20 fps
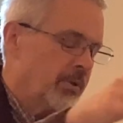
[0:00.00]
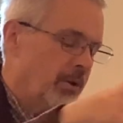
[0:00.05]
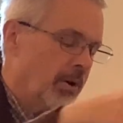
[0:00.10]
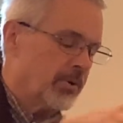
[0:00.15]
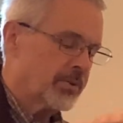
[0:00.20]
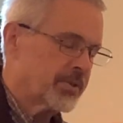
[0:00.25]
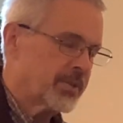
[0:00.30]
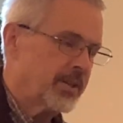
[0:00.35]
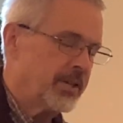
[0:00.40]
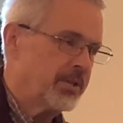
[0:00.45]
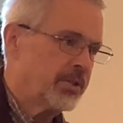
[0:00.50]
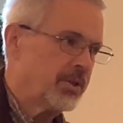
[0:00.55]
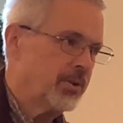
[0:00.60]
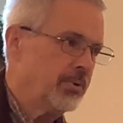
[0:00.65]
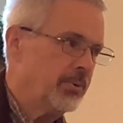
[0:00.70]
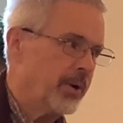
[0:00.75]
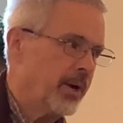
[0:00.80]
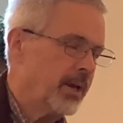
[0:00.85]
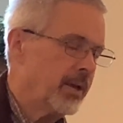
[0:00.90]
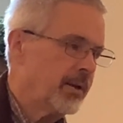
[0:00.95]
y'all see
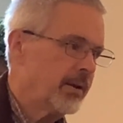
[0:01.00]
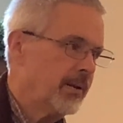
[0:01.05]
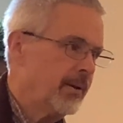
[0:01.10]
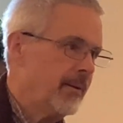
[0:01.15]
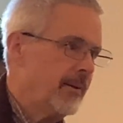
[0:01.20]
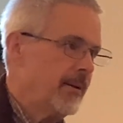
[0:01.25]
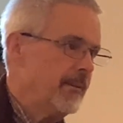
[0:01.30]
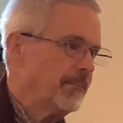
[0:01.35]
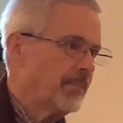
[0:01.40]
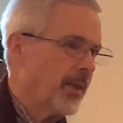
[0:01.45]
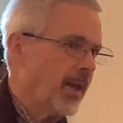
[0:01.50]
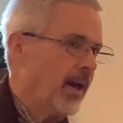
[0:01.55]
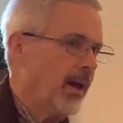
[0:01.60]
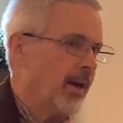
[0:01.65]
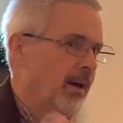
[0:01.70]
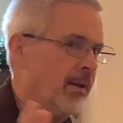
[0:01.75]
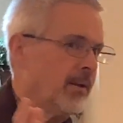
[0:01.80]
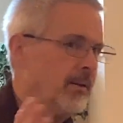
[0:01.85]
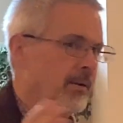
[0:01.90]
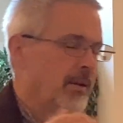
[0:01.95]
to it
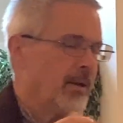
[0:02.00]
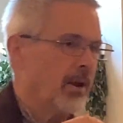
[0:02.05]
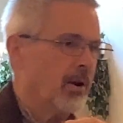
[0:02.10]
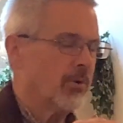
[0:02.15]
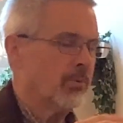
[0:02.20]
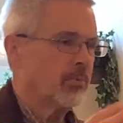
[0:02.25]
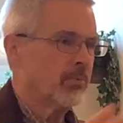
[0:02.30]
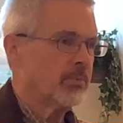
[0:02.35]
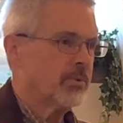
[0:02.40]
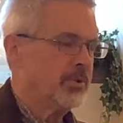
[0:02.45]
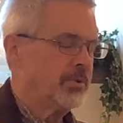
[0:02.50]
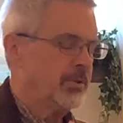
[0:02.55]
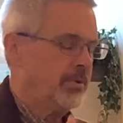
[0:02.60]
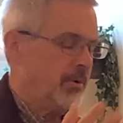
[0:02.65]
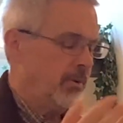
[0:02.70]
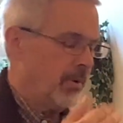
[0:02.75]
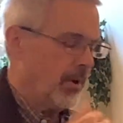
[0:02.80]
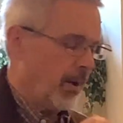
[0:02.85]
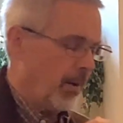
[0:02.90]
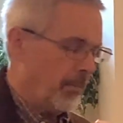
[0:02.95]
and, you know,
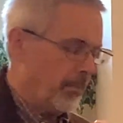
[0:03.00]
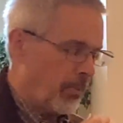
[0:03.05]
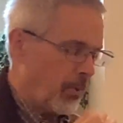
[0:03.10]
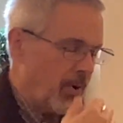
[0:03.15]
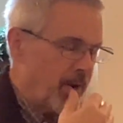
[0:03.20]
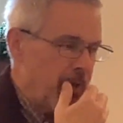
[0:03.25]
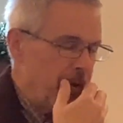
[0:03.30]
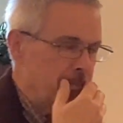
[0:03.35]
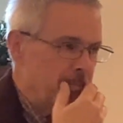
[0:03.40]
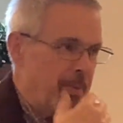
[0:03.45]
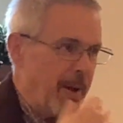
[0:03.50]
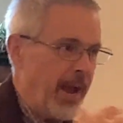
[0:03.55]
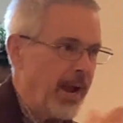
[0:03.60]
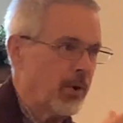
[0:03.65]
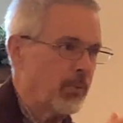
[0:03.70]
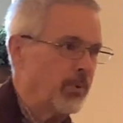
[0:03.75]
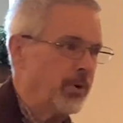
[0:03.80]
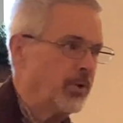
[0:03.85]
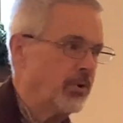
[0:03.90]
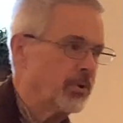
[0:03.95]
uh, bring him
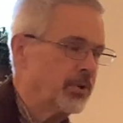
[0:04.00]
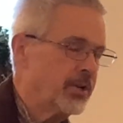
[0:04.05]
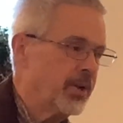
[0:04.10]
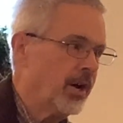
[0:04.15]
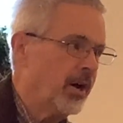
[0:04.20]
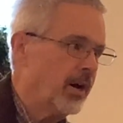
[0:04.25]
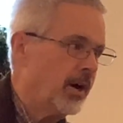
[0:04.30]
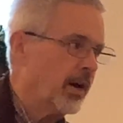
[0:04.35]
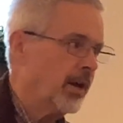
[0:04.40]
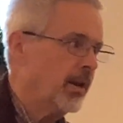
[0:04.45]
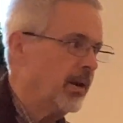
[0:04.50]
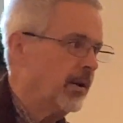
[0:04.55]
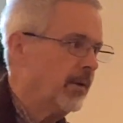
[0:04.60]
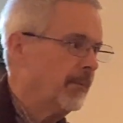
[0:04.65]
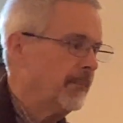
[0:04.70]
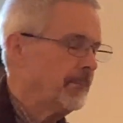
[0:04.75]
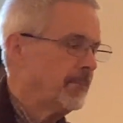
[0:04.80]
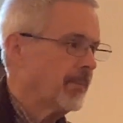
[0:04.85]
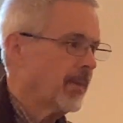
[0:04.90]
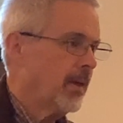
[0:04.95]
back when you're done.
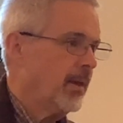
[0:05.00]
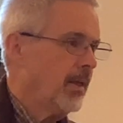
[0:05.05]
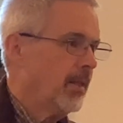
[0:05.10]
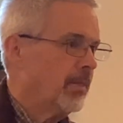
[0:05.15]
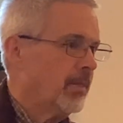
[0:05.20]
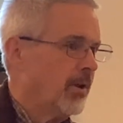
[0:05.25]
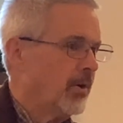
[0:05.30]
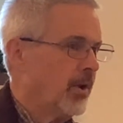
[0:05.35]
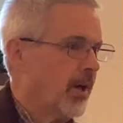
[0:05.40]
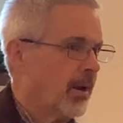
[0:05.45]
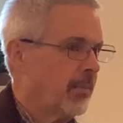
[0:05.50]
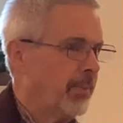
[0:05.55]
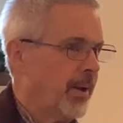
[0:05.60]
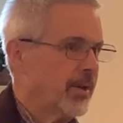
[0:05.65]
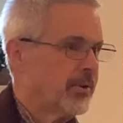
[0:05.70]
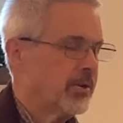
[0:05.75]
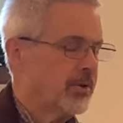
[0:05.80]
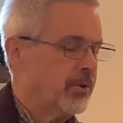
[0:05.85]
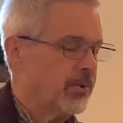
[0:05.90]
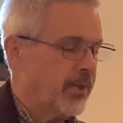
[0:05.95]
They're not
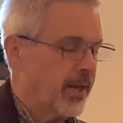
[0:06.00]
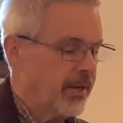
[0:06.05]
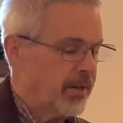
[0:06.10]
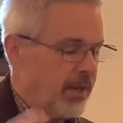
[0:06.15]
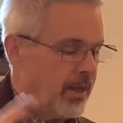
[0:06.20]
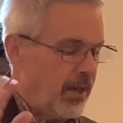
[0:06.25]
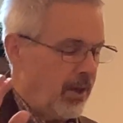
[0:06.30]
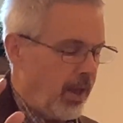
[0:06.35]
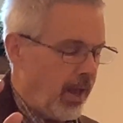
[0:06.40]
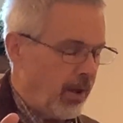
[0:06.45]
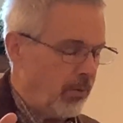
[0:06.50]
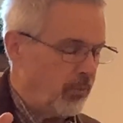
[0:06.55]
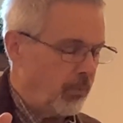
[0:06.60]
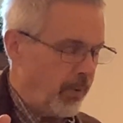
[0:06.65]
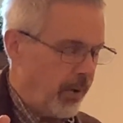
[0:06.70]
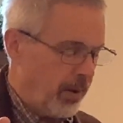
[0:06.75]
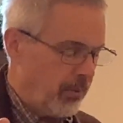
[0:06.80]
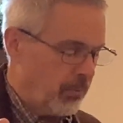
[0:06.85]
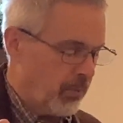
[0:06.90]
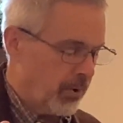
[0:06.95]
about to do that.
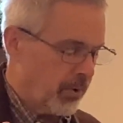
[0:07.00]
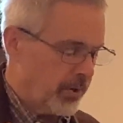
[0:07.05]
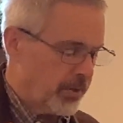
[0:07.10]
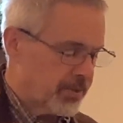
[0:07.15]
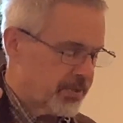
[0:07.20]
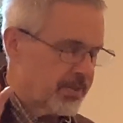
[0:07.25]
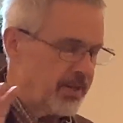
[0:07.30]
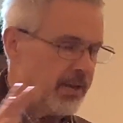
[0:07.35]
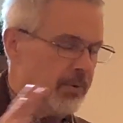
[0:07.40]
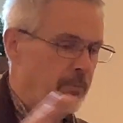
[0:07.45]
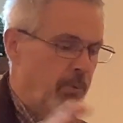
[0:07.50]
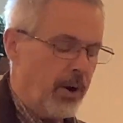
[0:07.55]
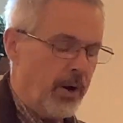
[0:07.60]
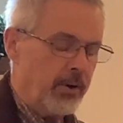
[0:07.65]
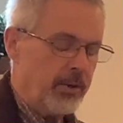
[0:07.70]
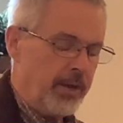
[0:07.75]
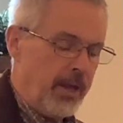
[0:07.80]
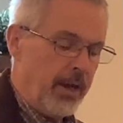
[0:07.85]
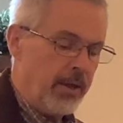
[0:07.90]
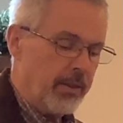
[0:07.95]
And, and we're going to see
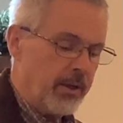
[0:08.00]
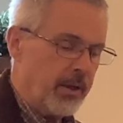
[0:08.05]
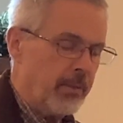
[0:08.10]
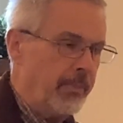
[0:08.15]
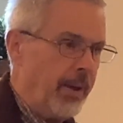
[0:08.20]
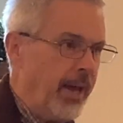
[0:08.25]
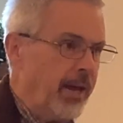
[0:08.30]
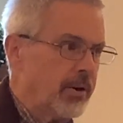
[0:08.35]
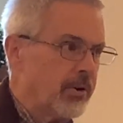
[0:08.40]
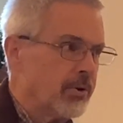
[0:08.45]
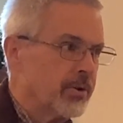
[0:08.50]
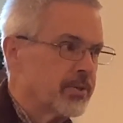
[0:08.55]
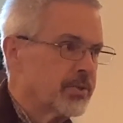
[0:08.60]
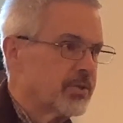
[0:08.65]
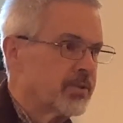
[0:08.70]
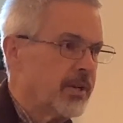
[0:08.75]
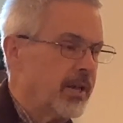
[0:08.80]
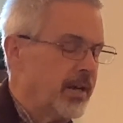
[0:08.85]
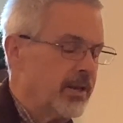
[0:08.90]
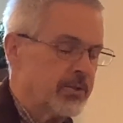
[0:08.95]
where, yeah, the
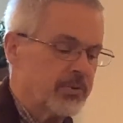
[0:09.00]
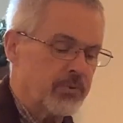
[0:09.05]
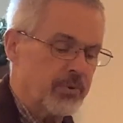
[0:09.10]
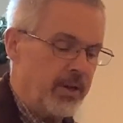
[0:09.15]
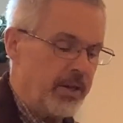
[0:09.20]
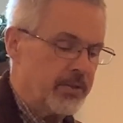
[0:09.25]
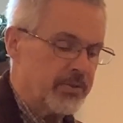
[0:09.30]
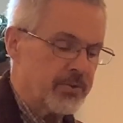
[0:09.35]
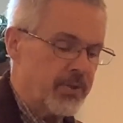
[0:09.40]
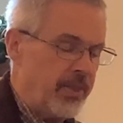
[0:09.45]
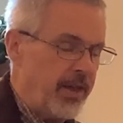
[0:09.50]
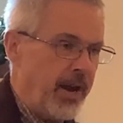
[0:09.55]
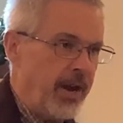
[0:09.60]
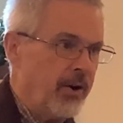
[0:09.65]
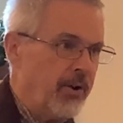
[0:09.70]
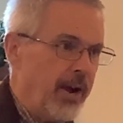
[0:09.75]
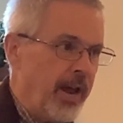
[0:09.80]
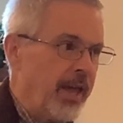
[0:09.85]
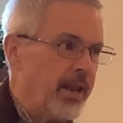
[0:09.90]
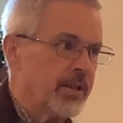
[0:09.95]
commanders is, is
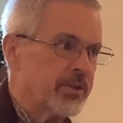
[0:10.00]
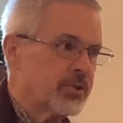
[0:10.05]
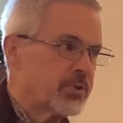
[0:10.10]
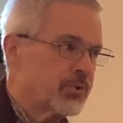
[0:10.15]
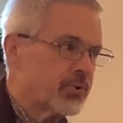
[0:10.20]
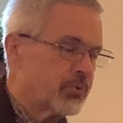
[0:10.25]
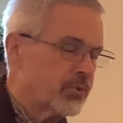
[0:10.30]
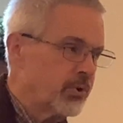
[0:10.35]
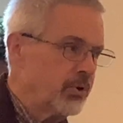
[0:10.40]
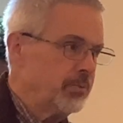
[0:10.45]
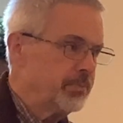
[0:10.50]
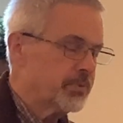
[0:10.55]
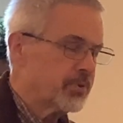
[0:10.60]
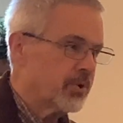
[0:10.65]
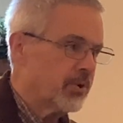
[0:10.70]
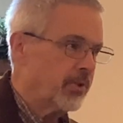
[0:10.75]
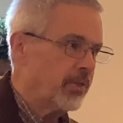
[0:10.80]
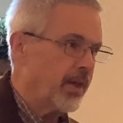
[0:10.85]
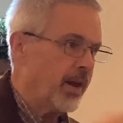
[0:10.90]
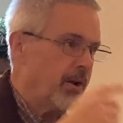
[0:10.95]
there and his
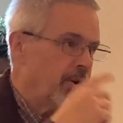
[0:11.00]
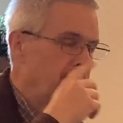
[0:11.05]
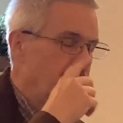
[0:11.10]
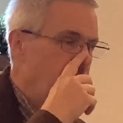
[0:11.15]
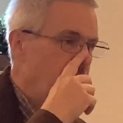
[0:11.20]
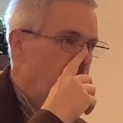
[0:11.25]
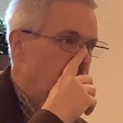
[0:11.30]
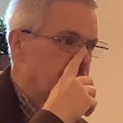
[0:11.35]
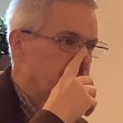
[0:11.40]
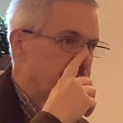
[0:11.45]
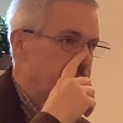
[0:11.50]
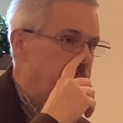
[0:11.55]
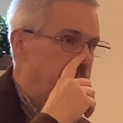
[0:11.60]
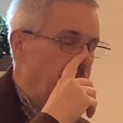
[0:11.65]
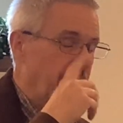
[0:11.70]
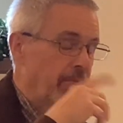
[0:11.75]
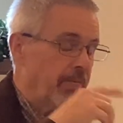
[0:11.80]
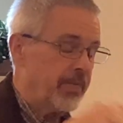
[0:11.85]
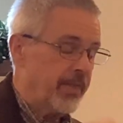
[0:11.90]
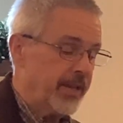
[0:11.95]
troops are there.
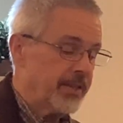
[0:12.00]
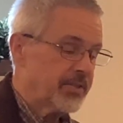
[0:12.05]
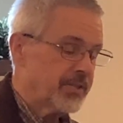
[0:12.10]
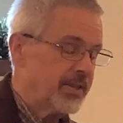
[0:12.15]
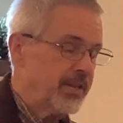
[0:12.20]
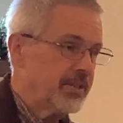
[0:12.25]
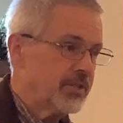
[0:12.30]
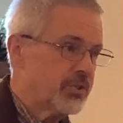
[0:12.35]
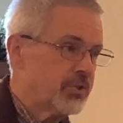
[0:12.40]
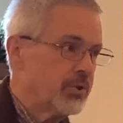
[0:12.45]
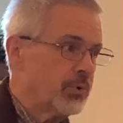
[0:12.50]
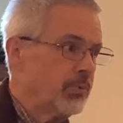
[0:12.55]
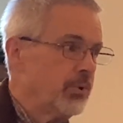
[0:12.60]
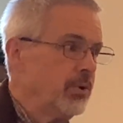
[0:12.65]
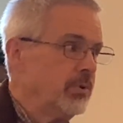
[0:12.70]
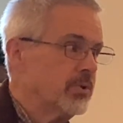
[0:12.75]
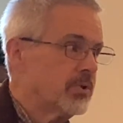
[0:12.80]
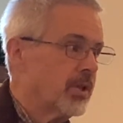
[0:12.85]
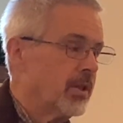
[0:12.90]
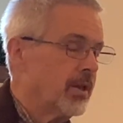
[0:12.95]
But this is
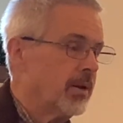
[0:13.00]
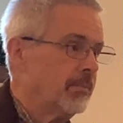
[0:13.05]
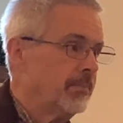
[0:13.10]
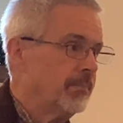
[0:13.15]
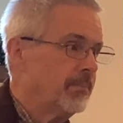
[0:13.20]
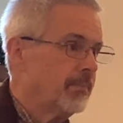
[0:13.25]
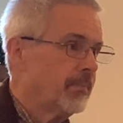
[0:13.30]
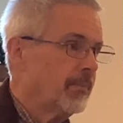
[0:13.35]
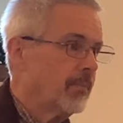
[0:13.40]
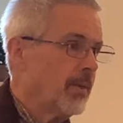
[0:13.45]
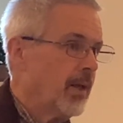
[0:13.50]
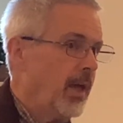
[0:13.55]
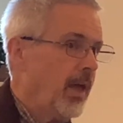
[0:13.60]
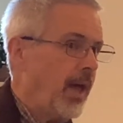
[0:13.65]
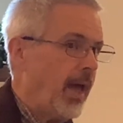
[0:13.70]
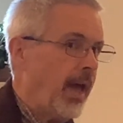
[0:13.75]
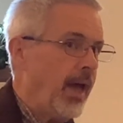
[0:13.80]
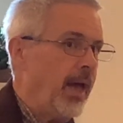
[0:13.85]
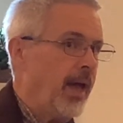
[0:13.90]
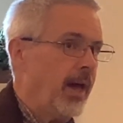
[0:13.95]
Jerusalem.
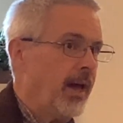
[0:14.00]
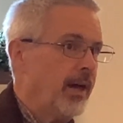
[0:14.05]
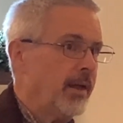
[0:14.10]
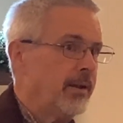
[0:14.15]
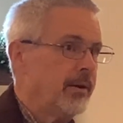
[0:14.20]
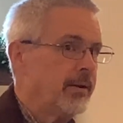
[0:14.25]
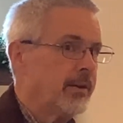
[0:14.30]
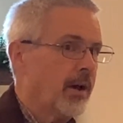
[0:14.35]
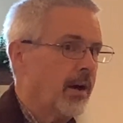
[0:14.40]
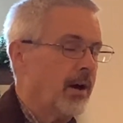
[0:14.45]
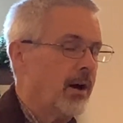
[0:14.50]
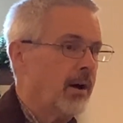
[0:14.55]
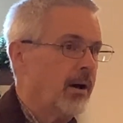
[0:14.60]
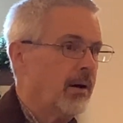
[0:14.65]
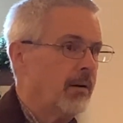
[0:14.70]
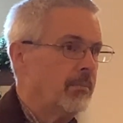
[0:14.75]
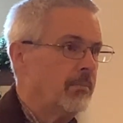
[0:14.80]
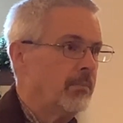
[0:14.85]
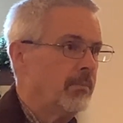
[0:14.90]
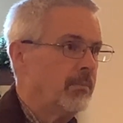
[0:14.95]
And
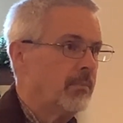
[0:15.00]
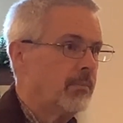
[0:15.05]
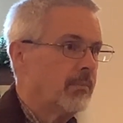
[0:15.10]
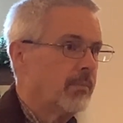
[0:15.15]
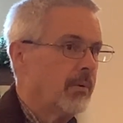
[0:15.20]
um,